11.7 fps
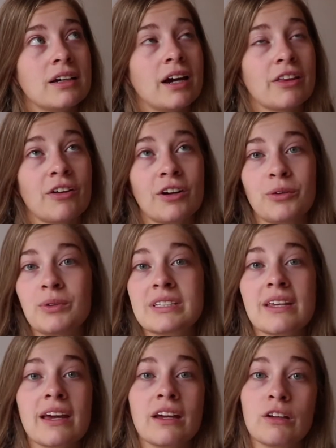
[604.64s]
I thought it was
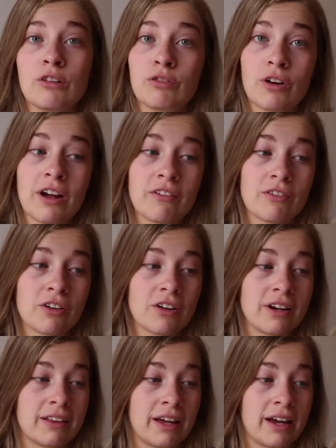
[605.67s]
the end forever,
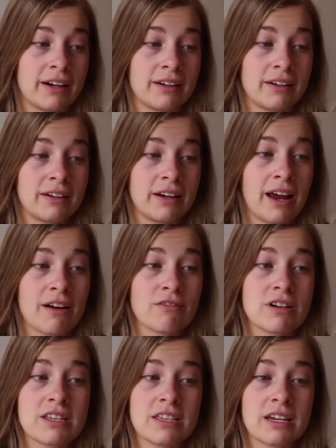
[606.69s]
and that
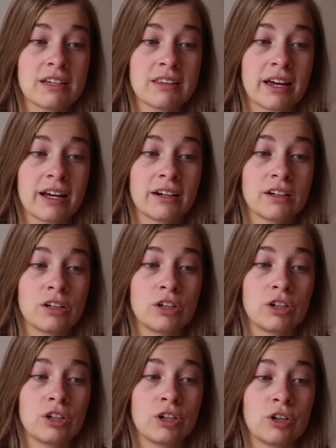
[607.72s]
everything that,
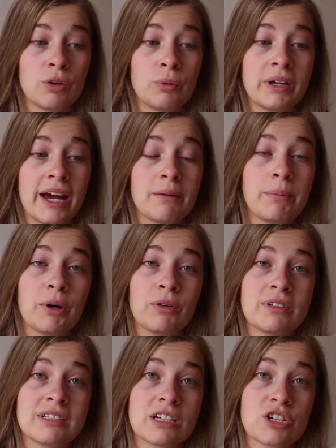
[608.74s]
we had built
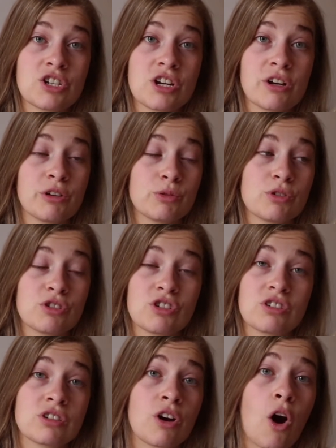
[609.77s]
in 6 years was
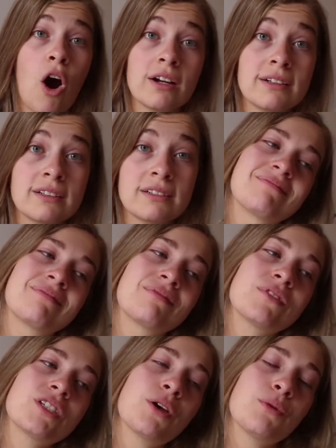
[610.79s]
just gone.
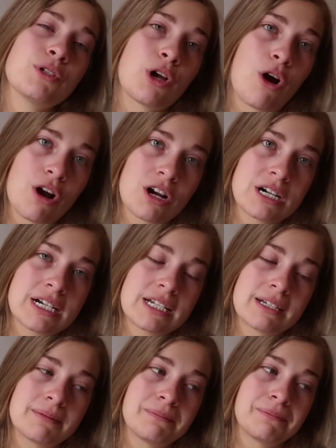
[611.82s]
So it was hard.
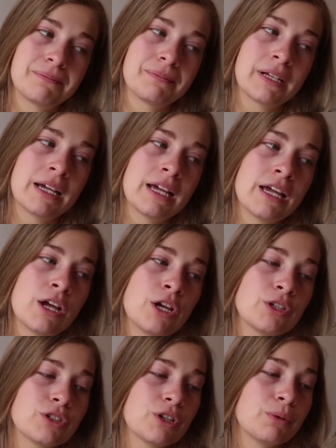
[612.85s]

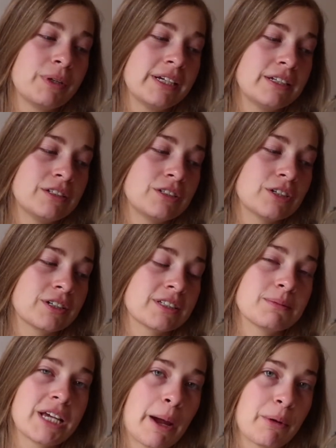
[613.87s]
So we took
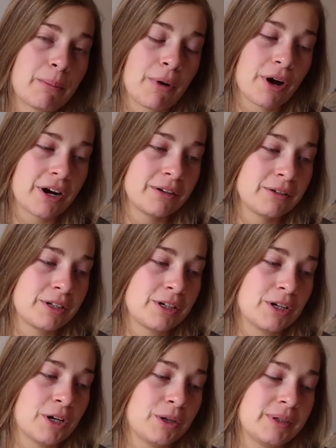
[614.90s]
some time apart,
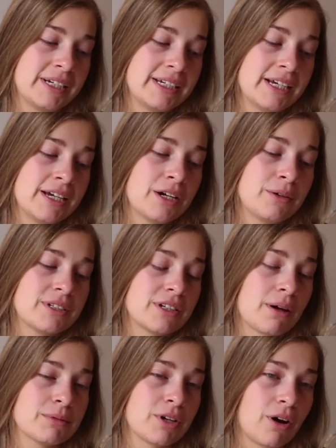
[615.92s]
we
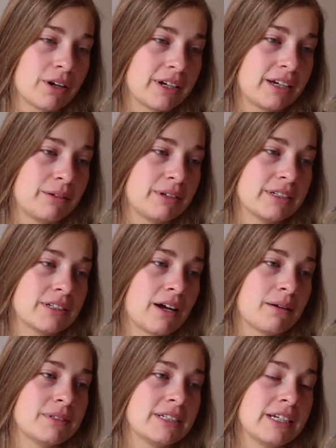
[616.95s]
stopped talking, we
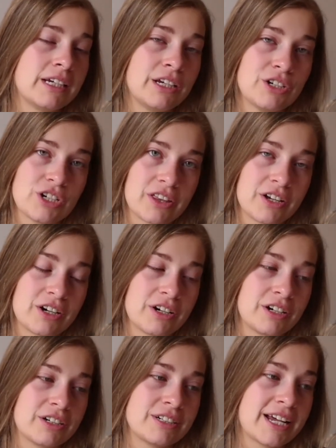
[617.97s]
stopped seeing each
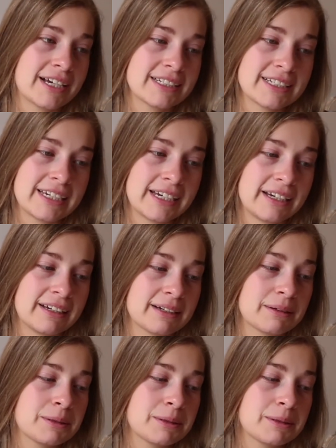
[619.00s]
other, texting.